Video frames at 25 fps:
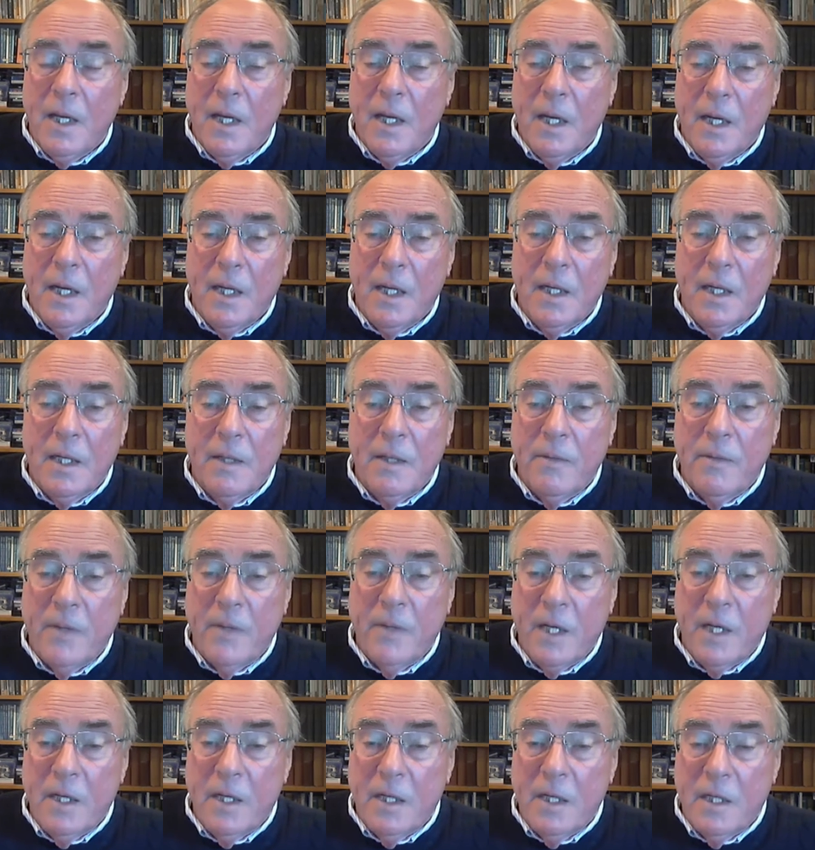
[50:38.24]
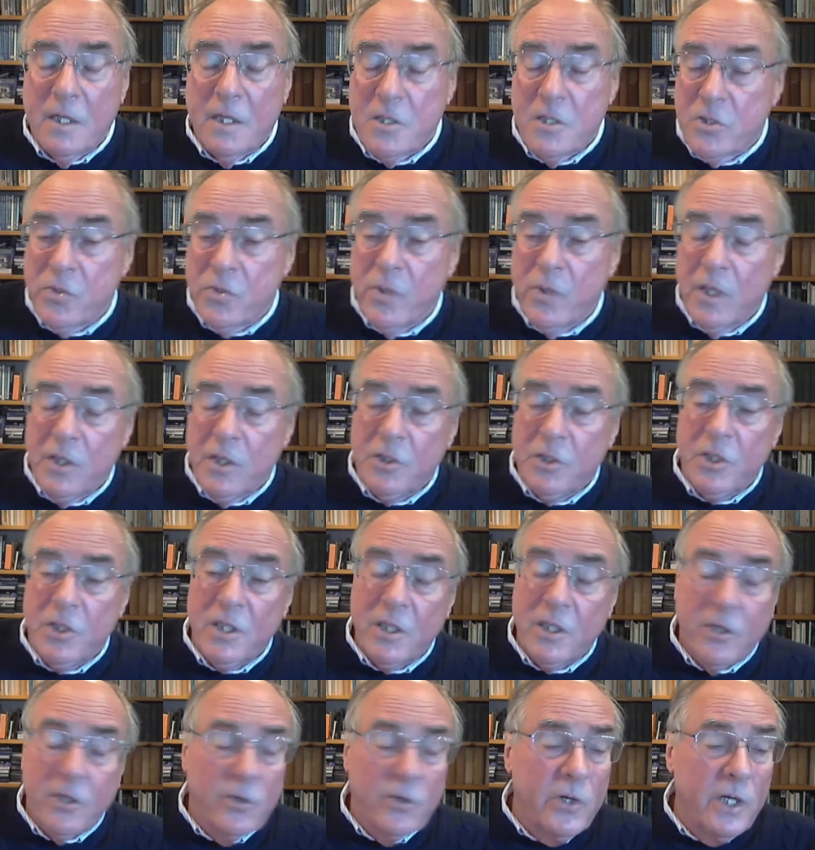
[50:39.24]
uh, a zoology
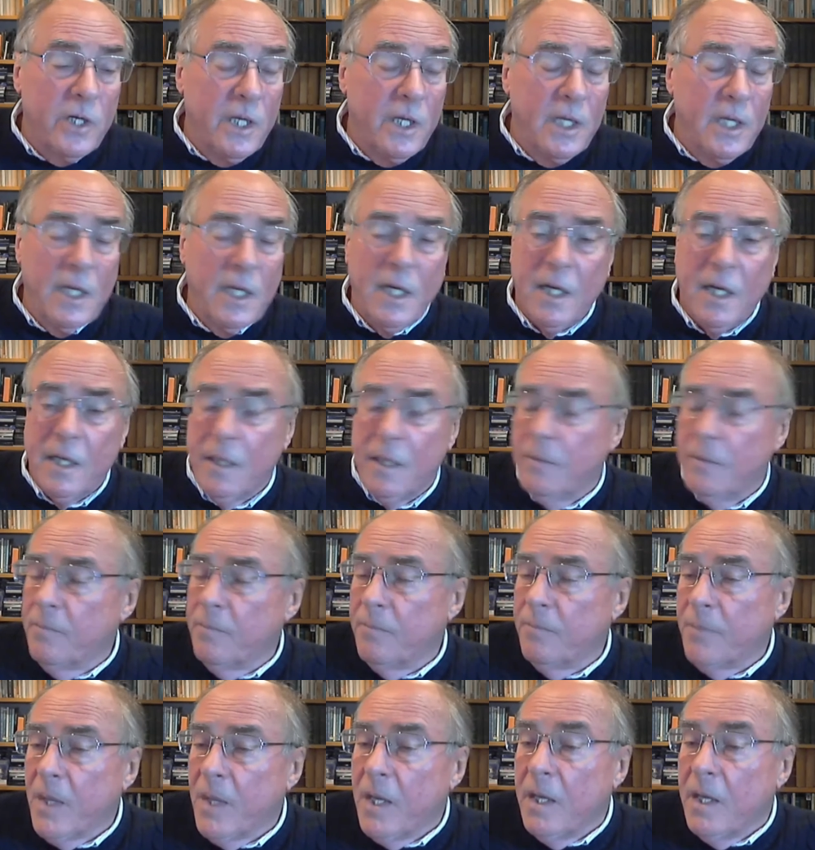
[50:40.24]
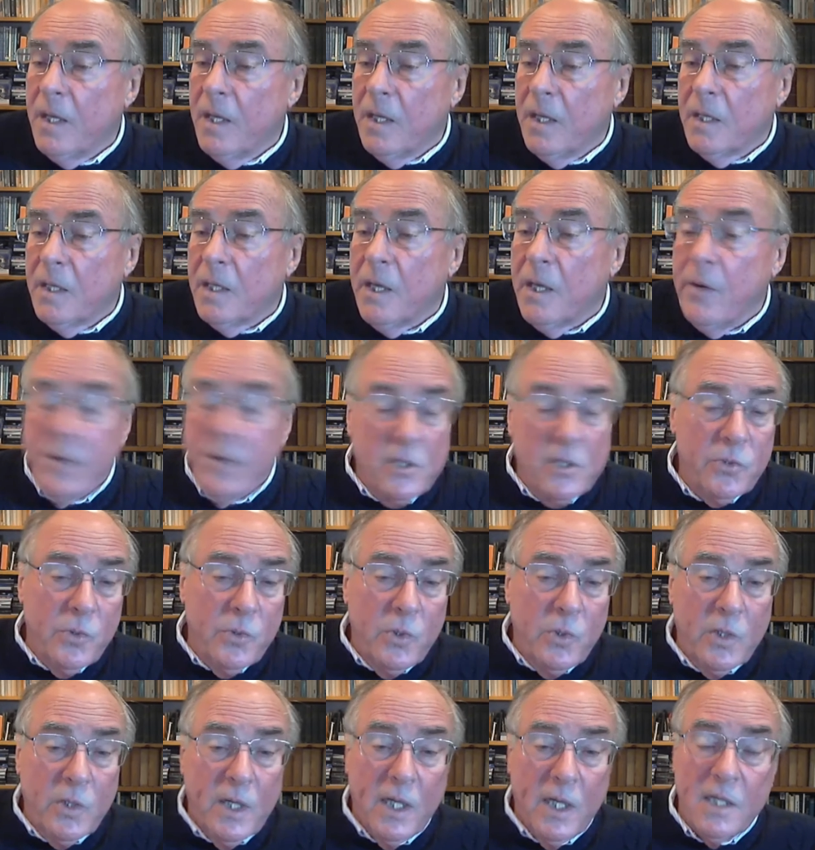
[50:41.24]
degree, um, go into
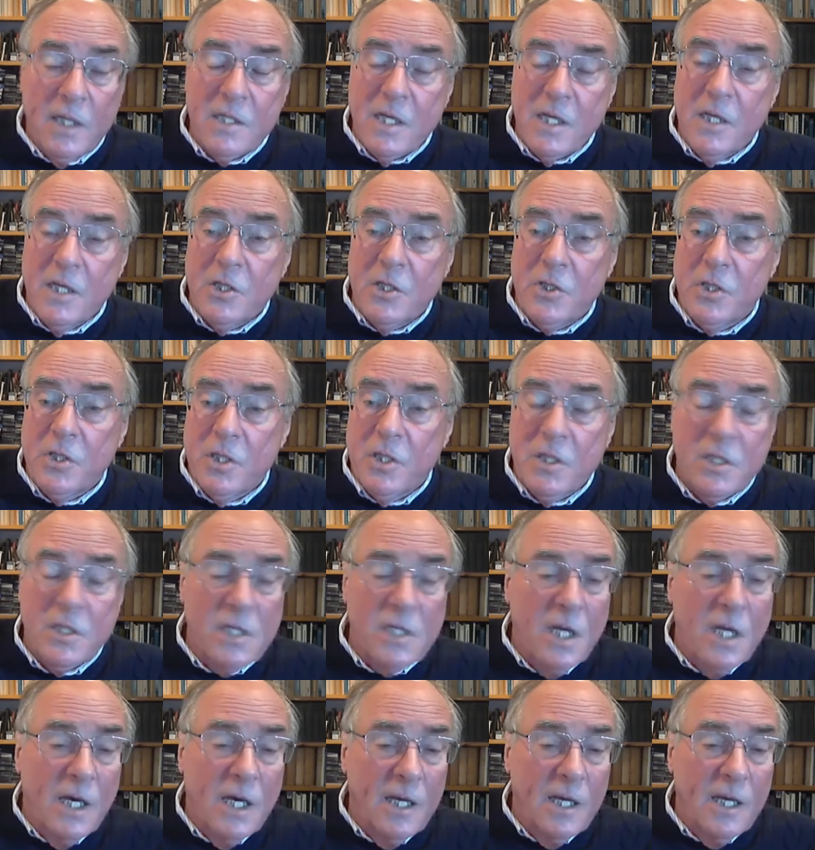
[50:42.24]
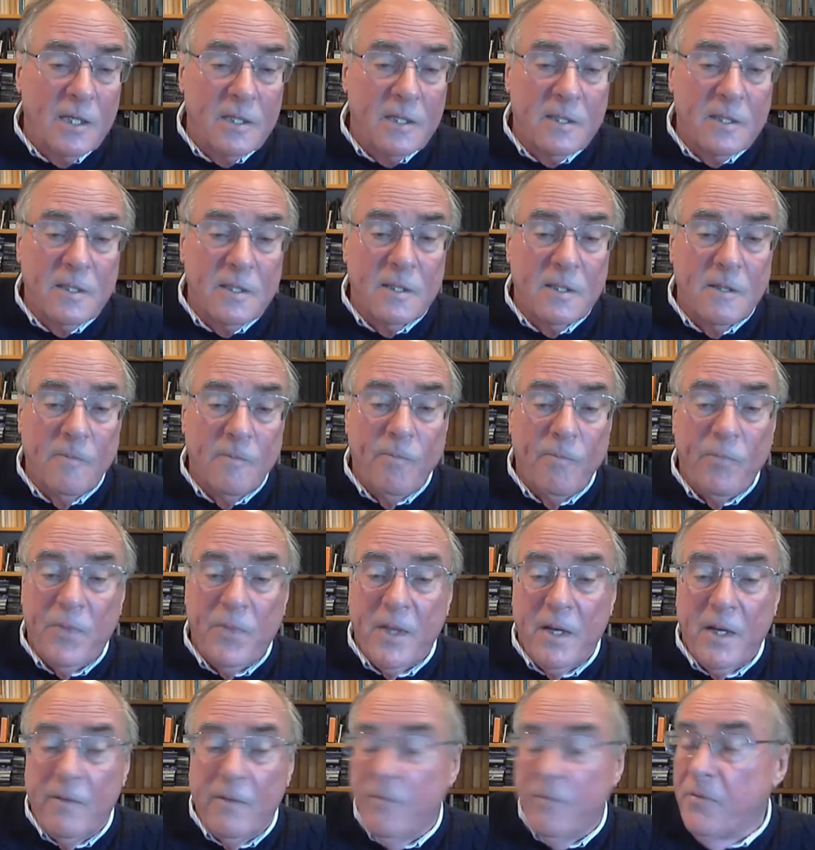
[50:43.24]
organizations like
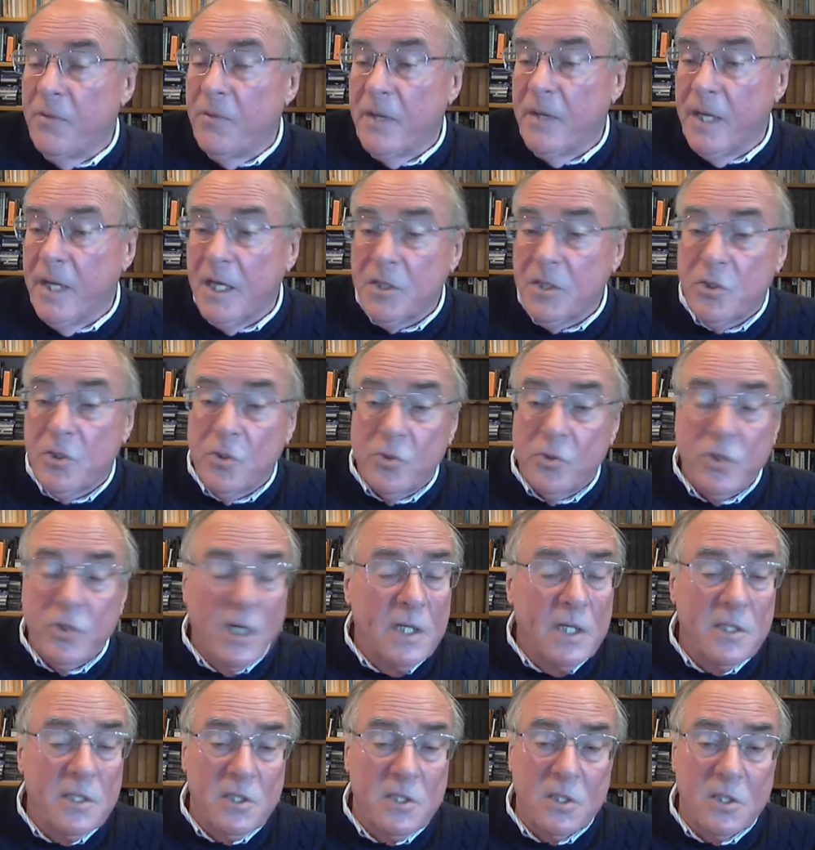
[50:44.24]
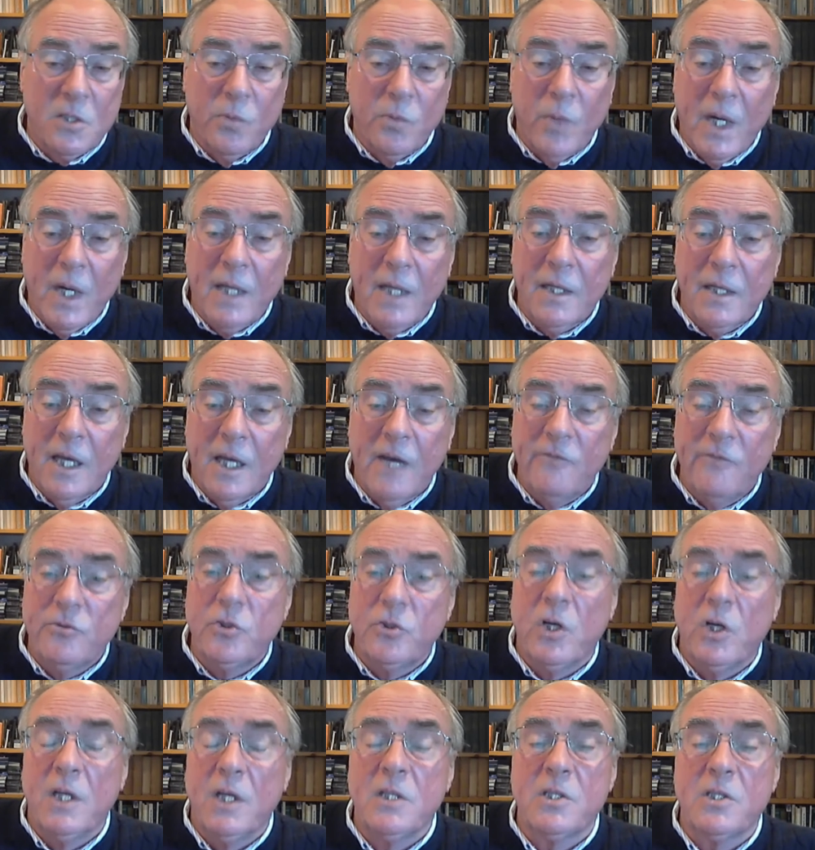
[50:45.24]
the, the National Trust, the Wildlife
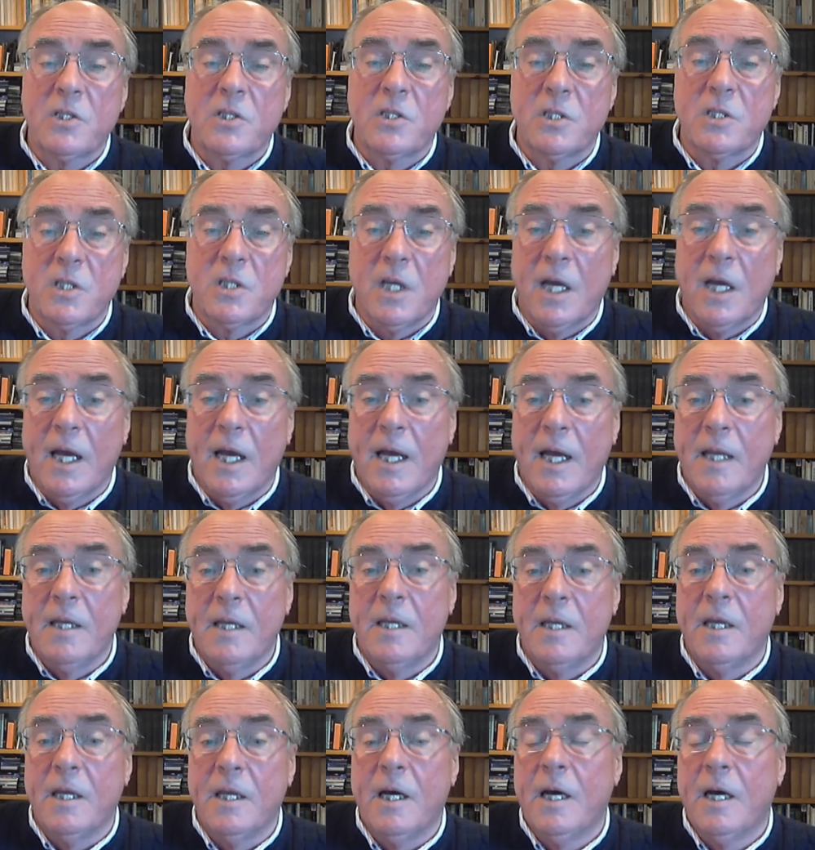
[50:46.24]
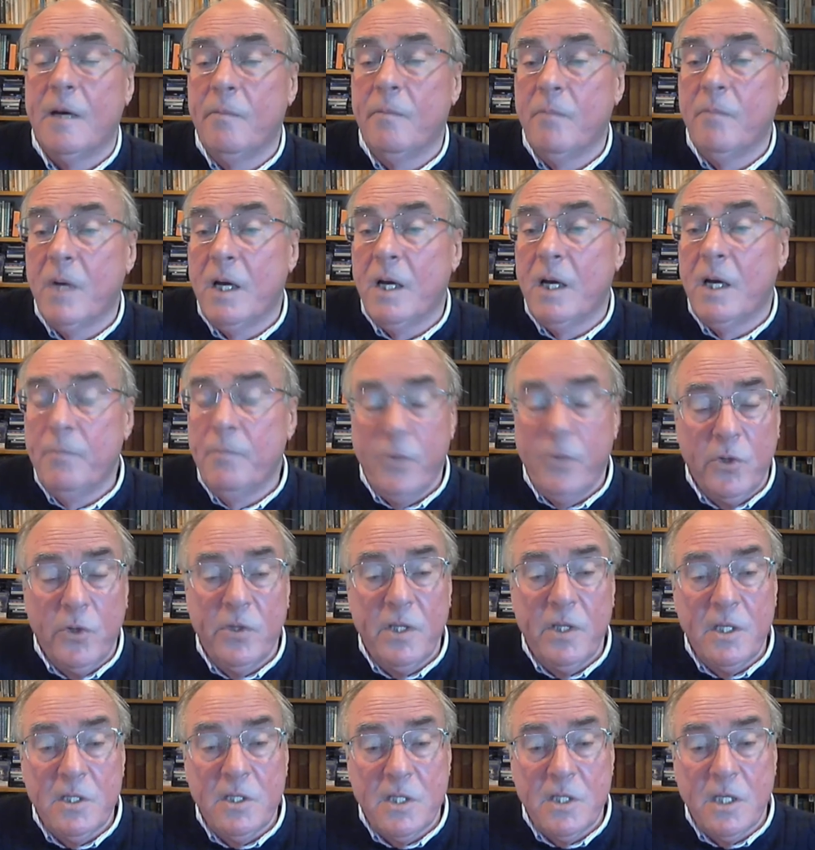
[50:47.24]
Trusts, and, um, and put
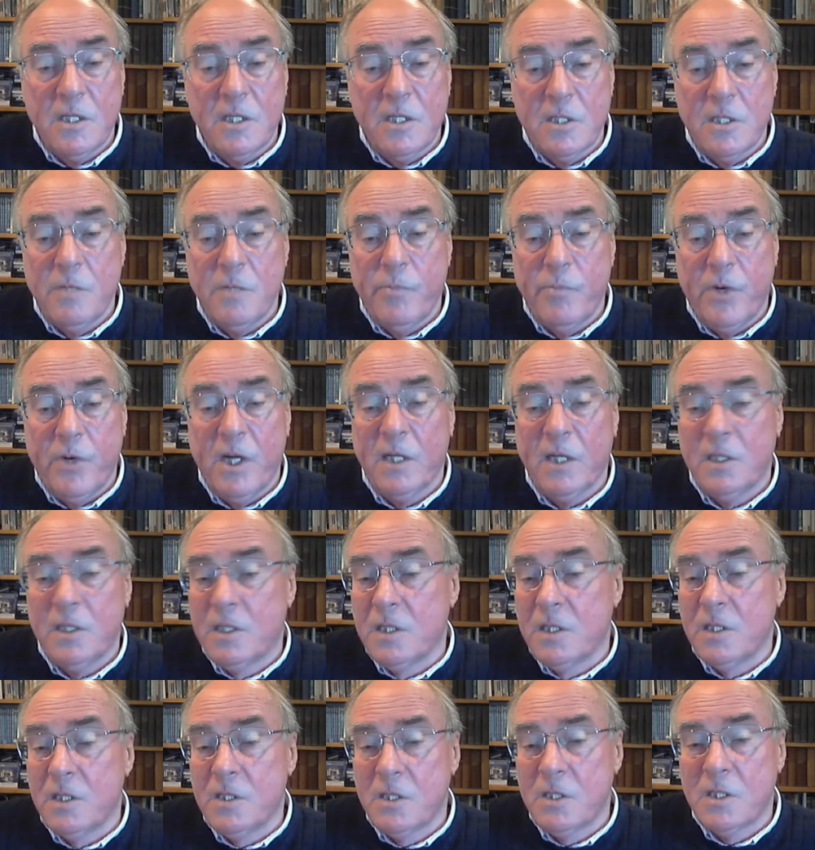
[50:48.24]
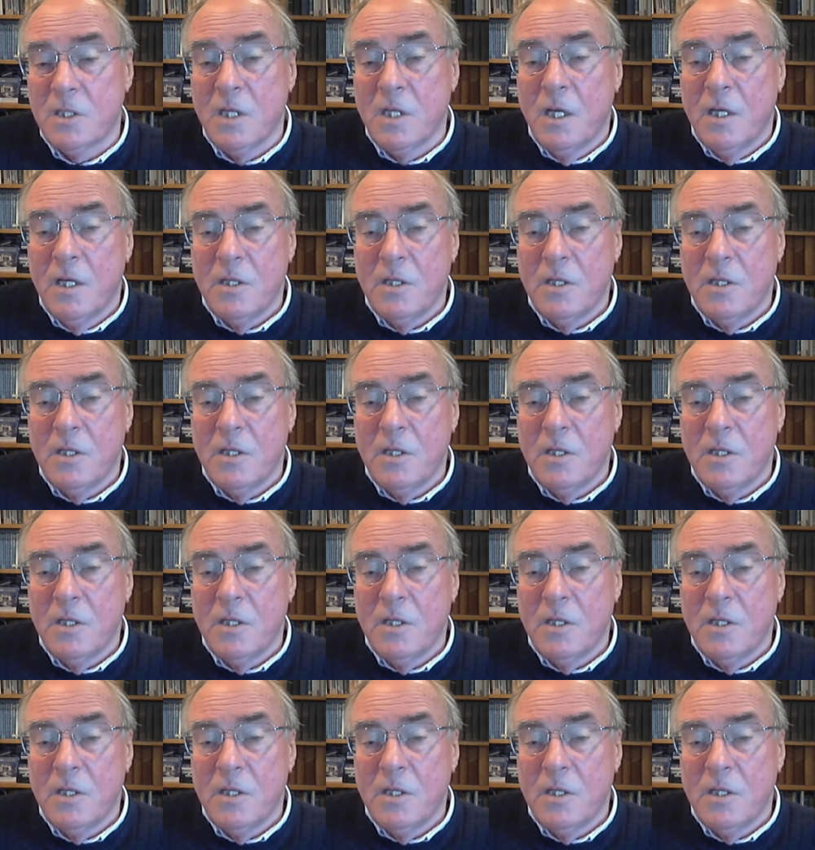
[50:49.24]
these things into practice.